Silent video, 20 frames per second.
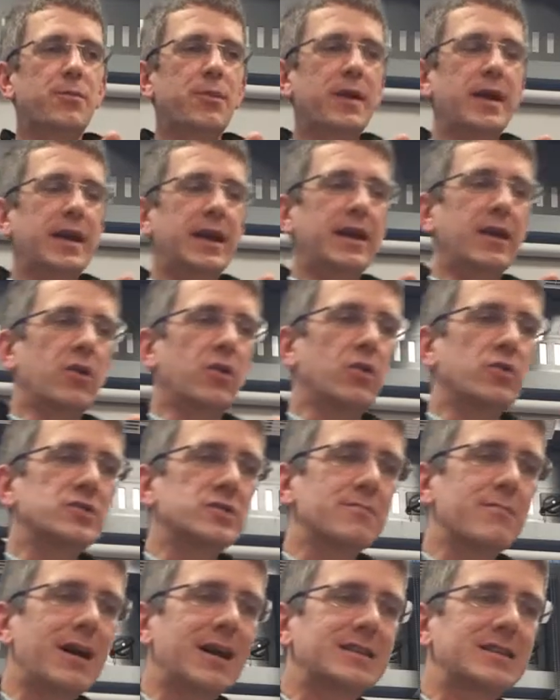to be
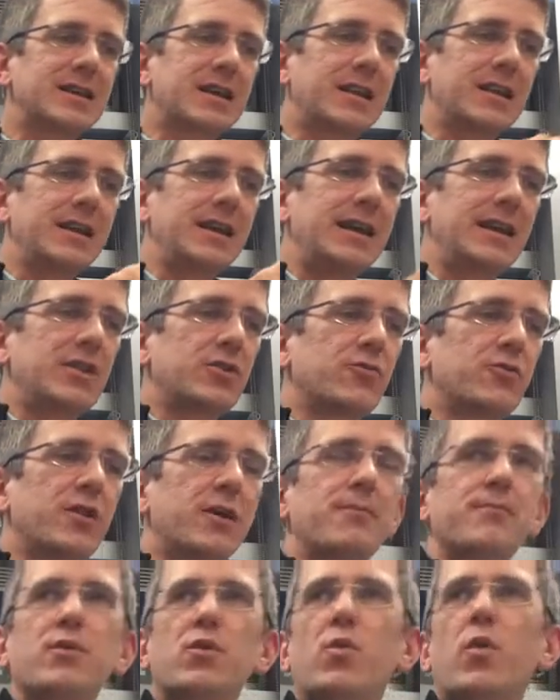automatically either a
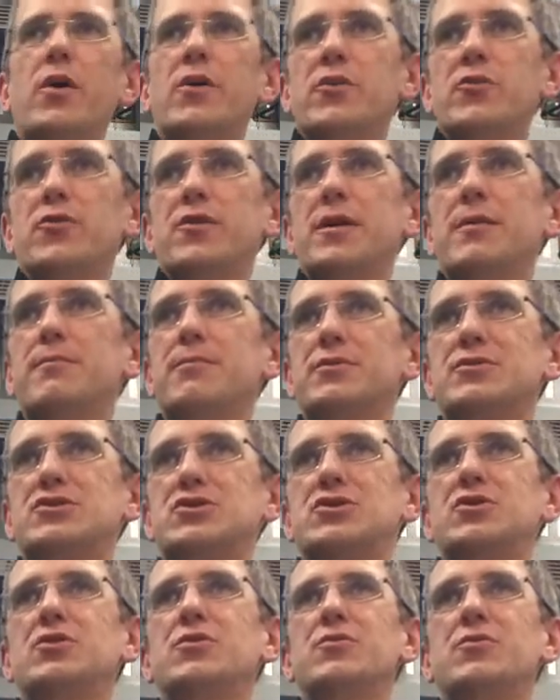number one or a number
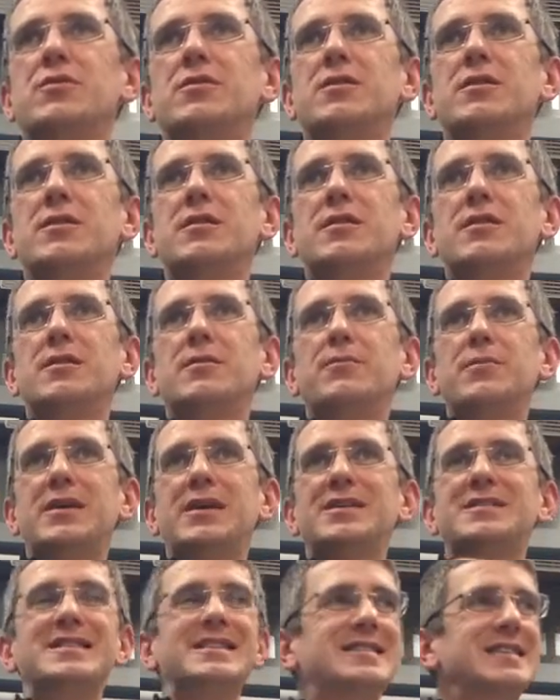two,
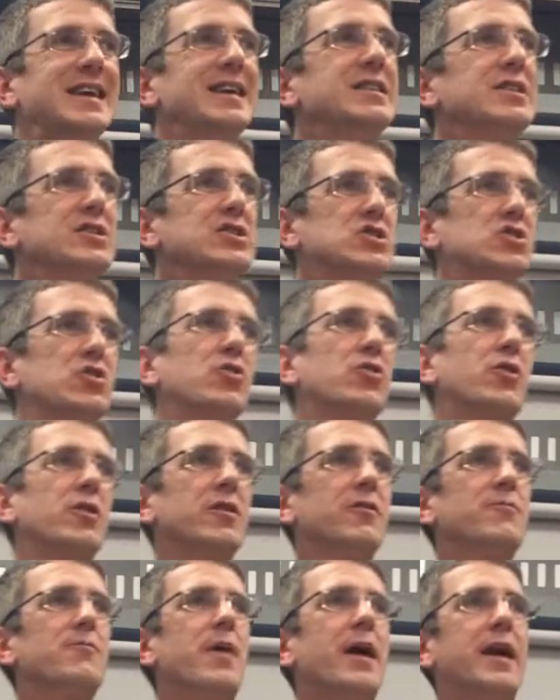because it's in the
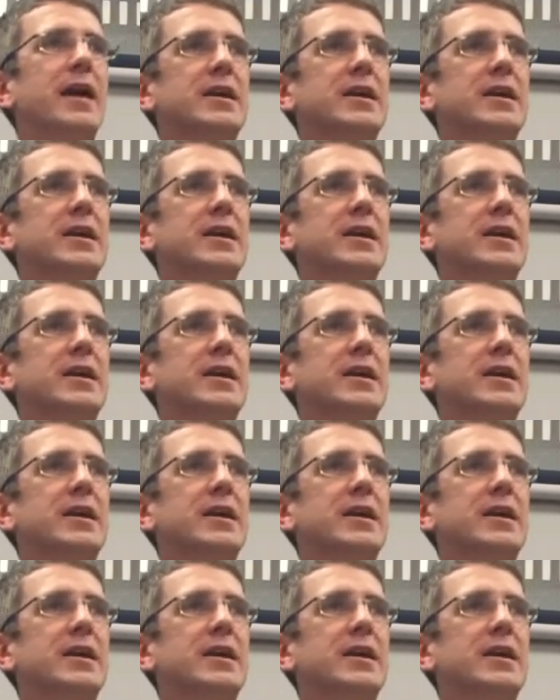circle of my